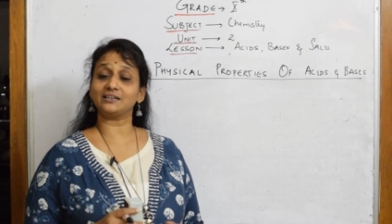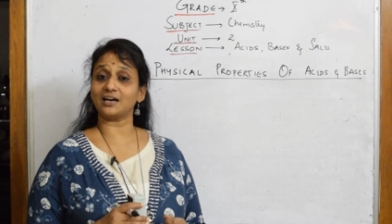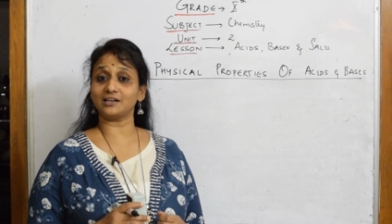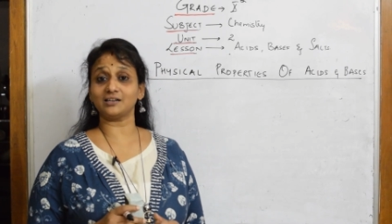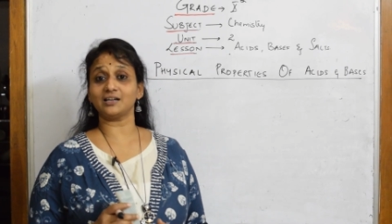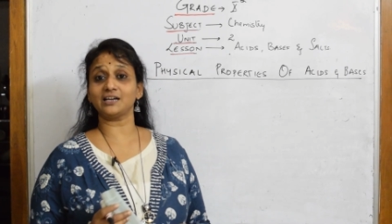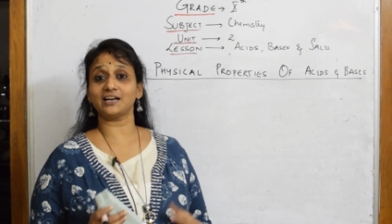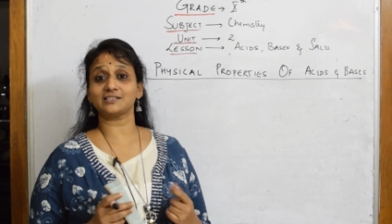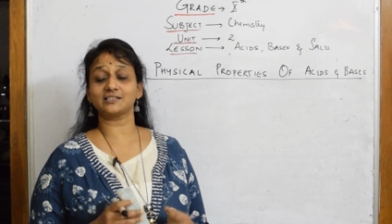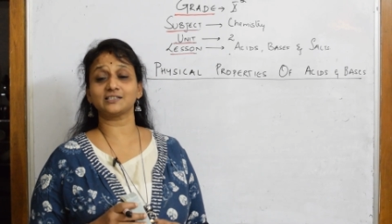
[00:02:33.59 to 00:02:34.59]
tartaric
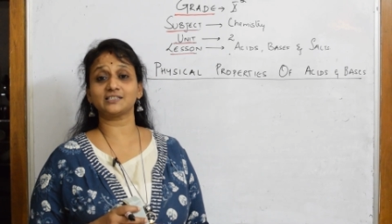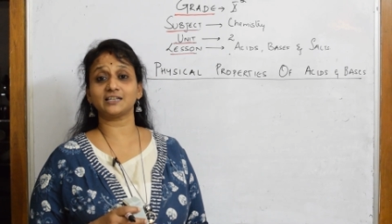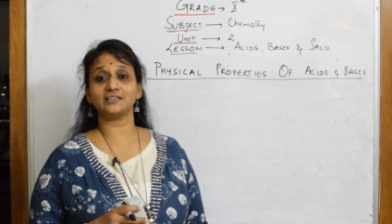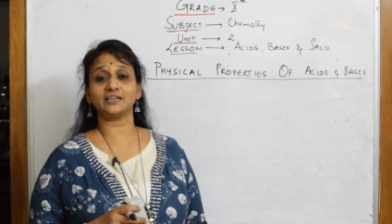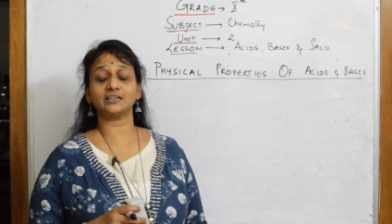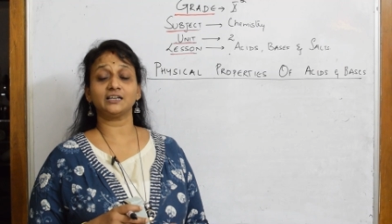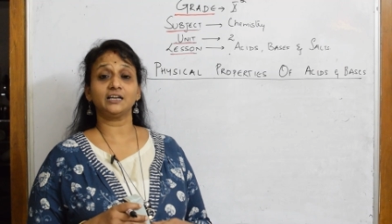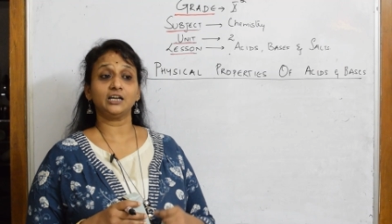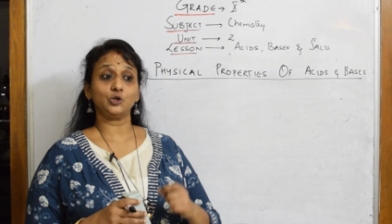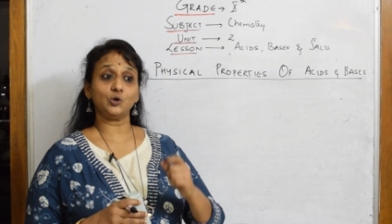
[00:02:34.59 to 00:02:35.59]
acid is there in that
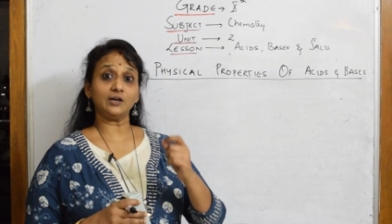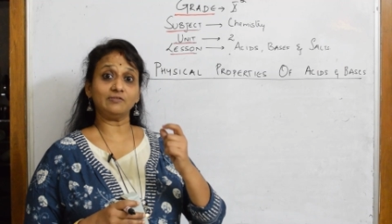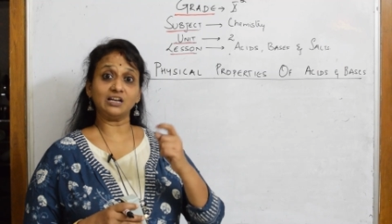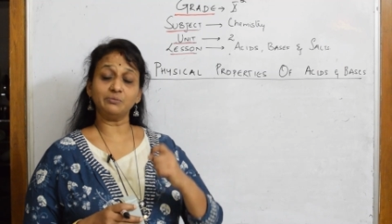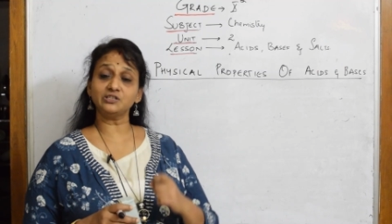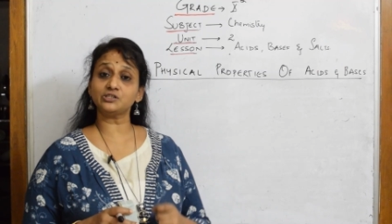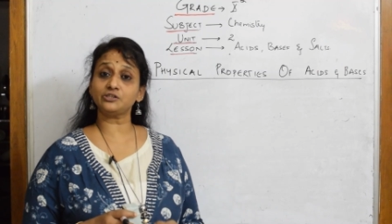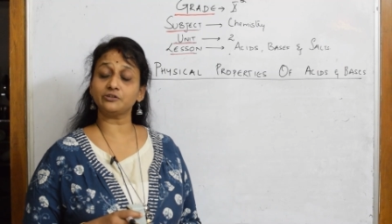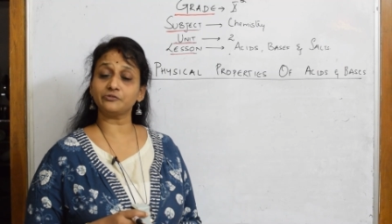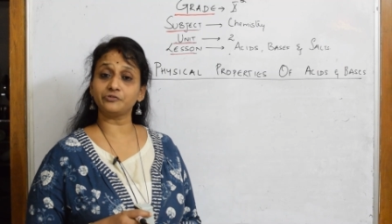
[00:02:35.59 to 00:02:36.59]
you have lemons in
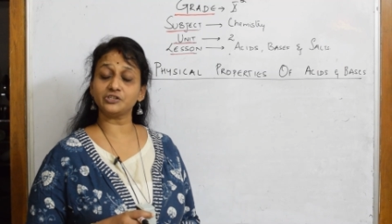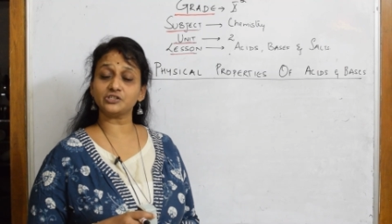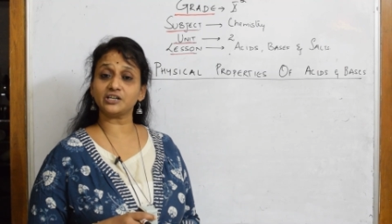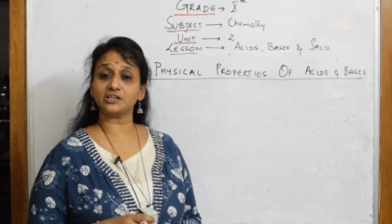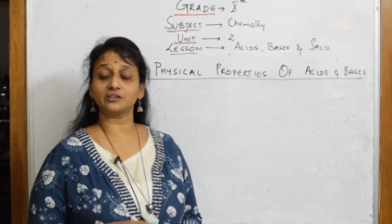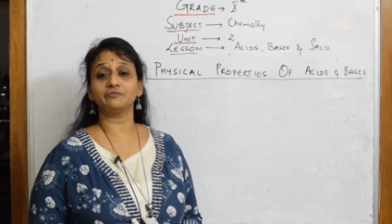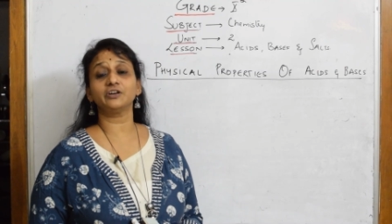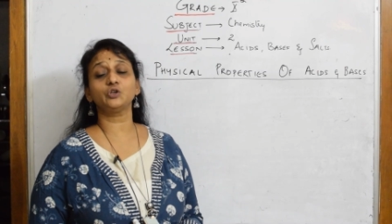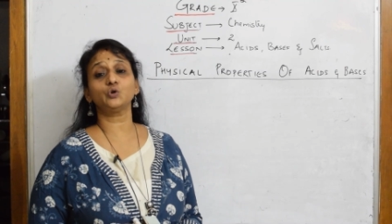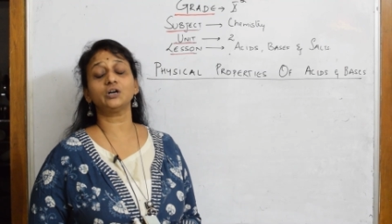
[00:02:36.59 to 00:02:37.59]
your refrigerator
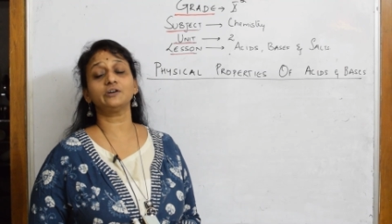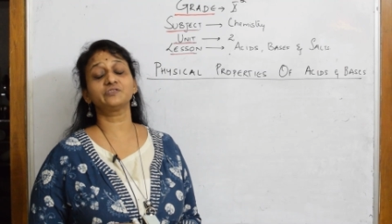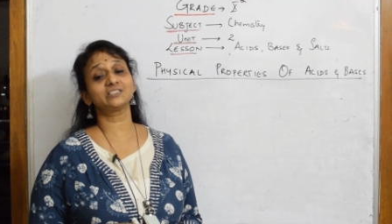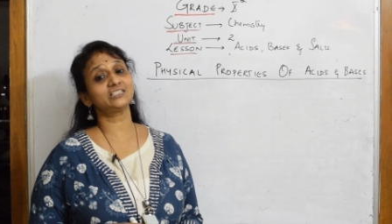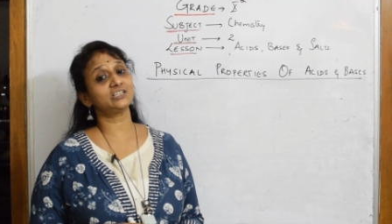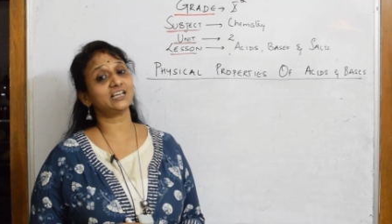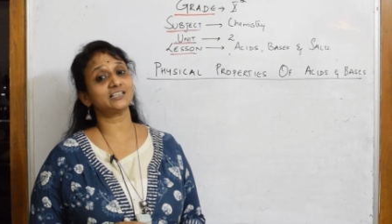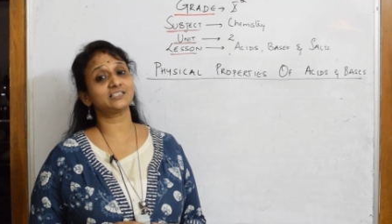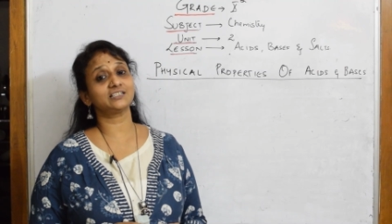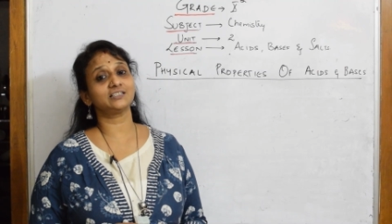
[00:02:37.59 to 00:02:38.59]
where you have citric
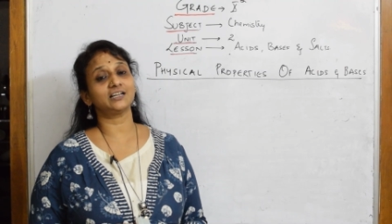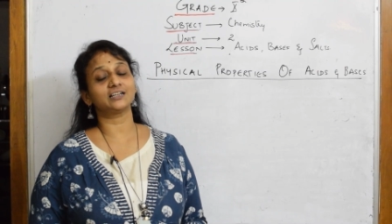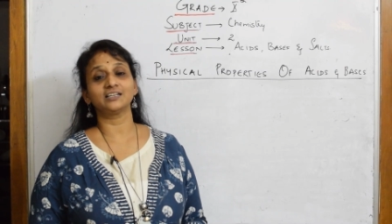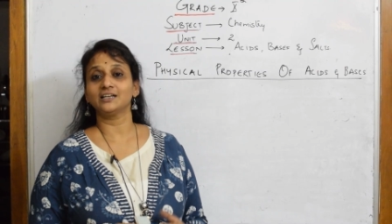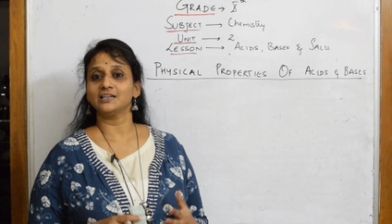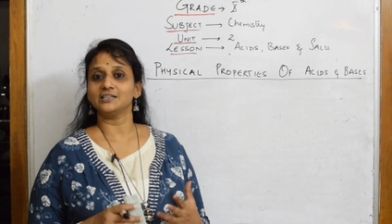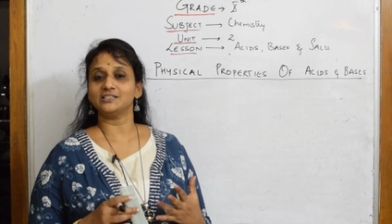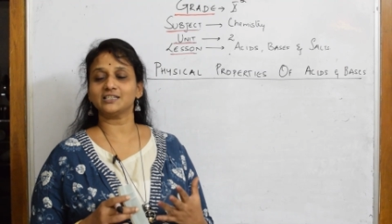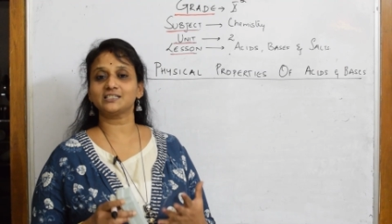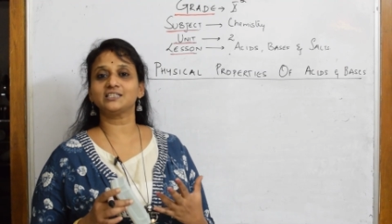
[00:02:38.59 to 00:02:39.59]
acid in that
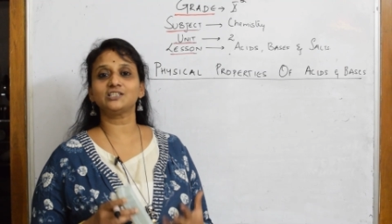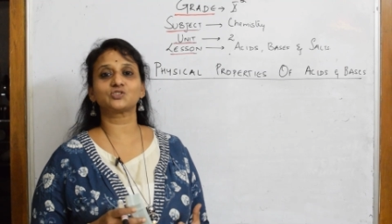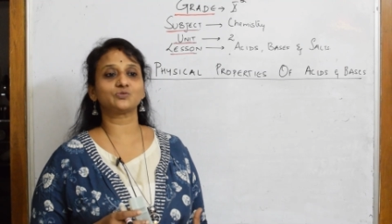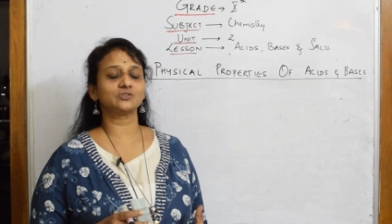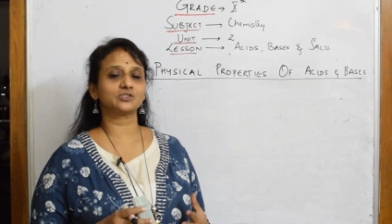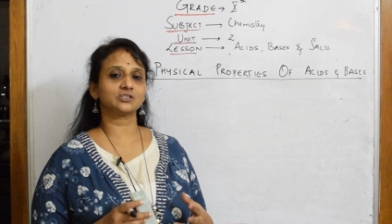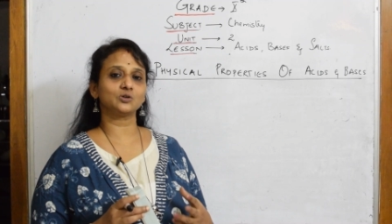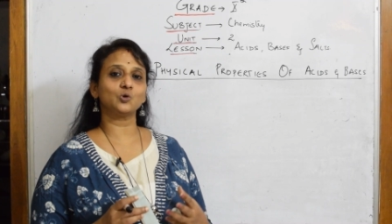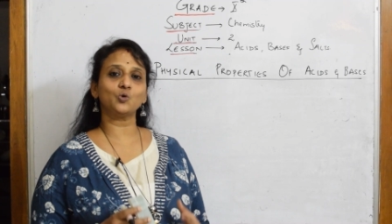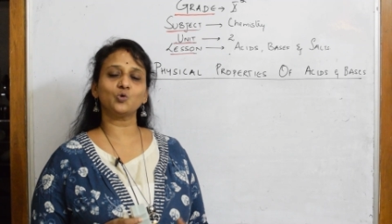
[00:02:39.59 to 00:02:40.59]
just see students the
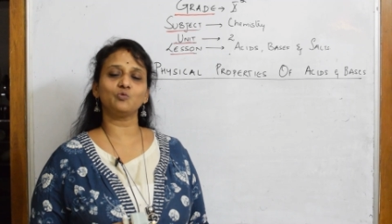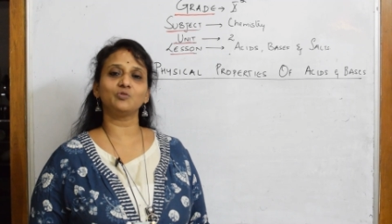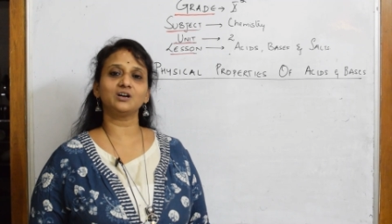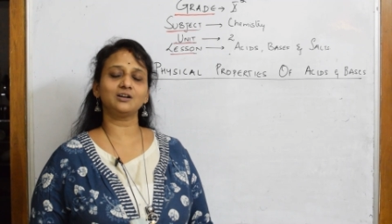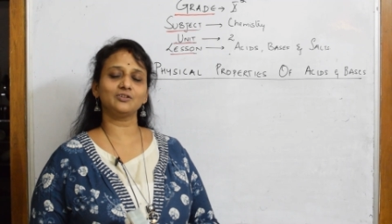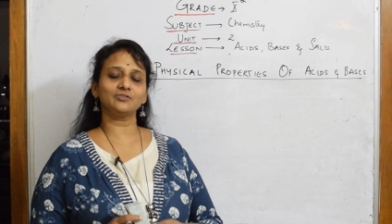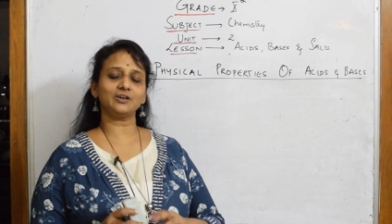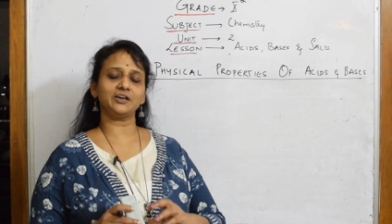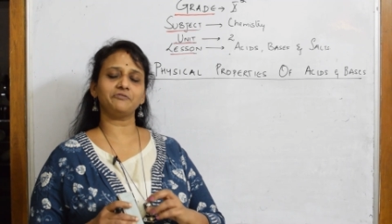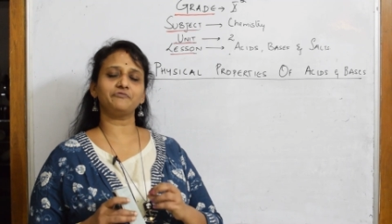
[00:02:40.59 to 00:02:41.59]
whole world you know
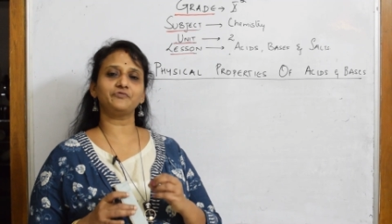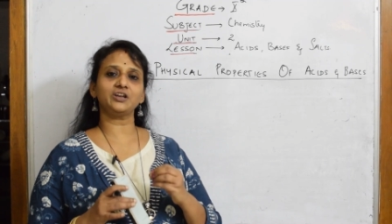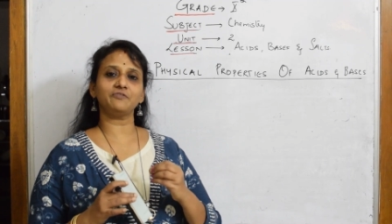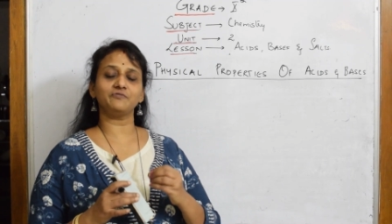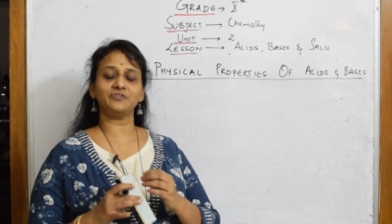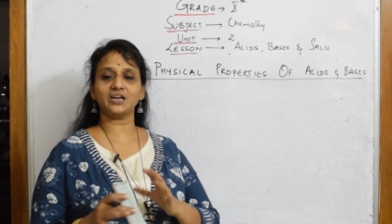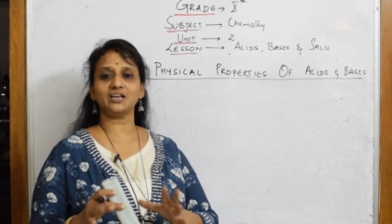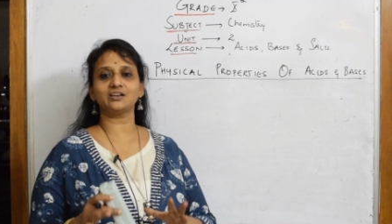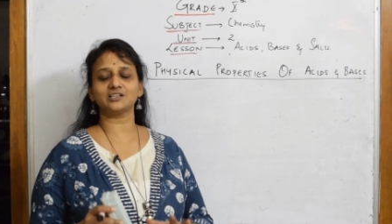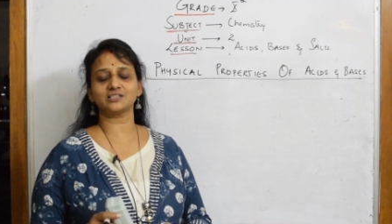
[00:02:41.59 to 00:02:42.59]

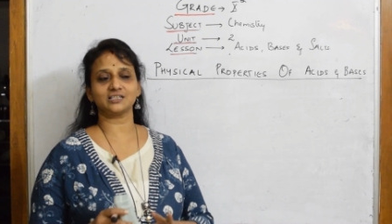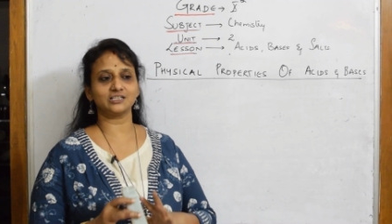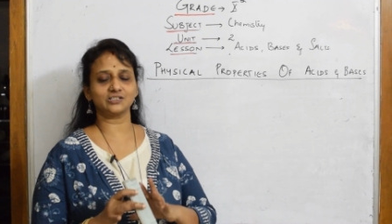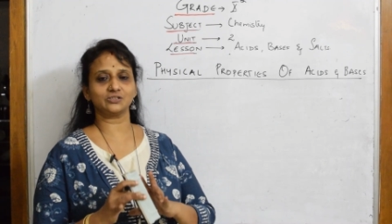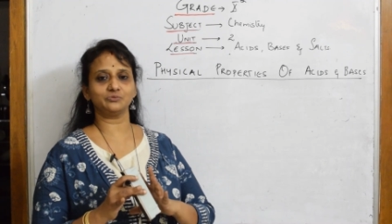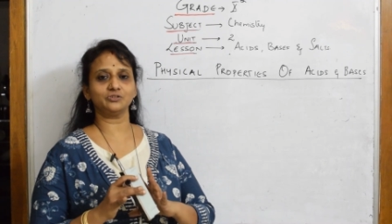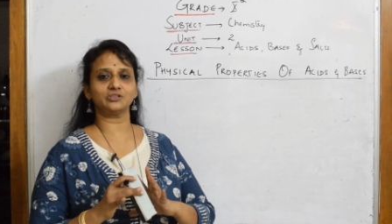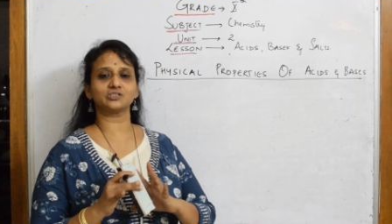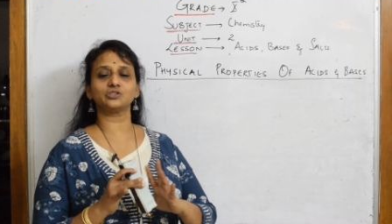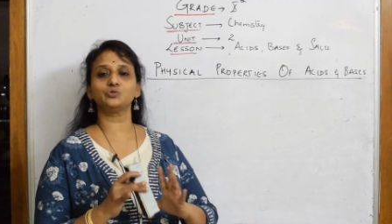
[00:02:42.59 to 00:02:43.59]
everywhere it has it is you know
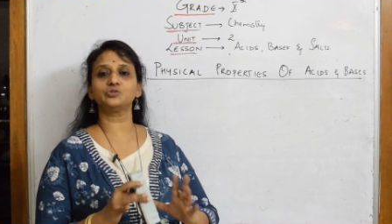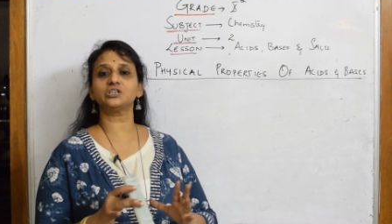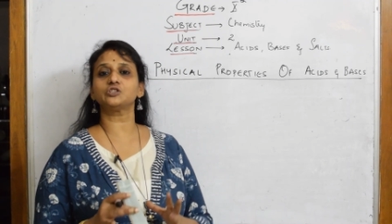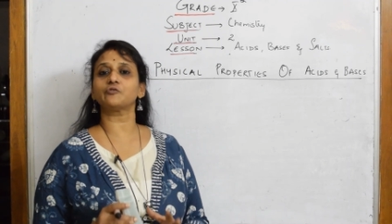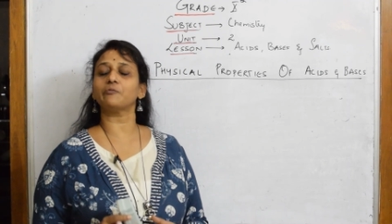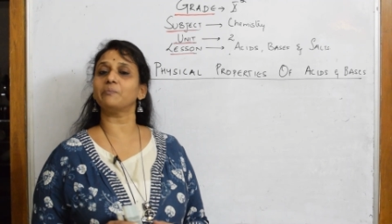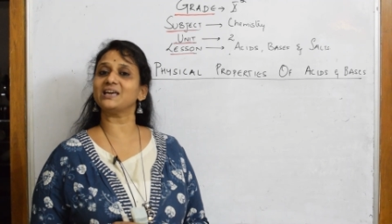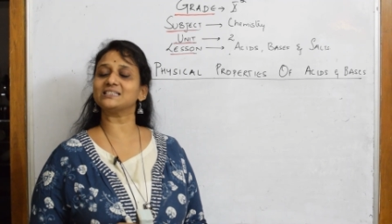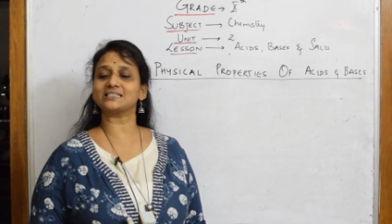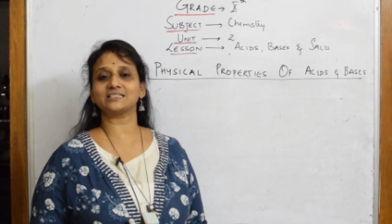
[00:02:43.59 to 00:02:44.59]
there's a usage of a
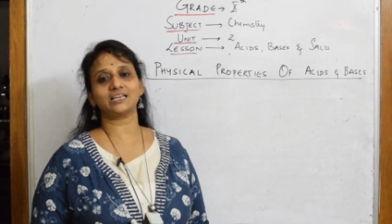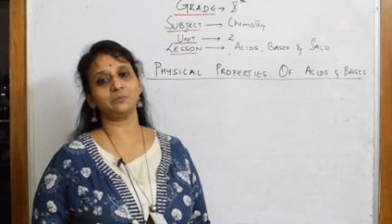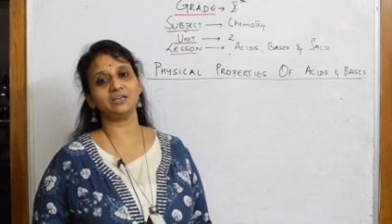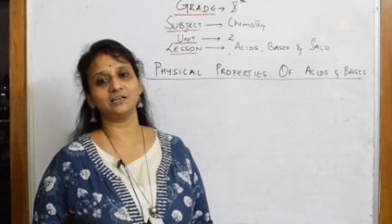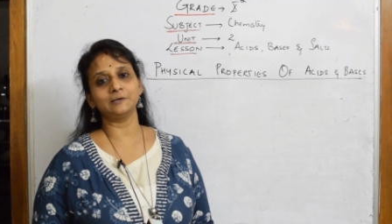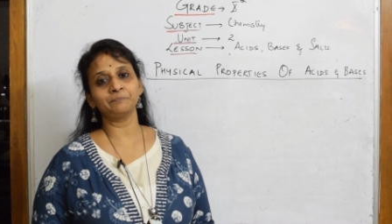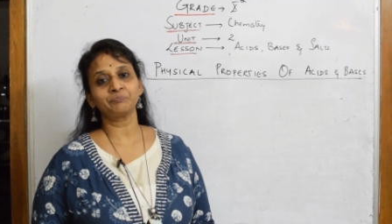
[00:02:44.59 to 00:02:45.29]
base as a chemical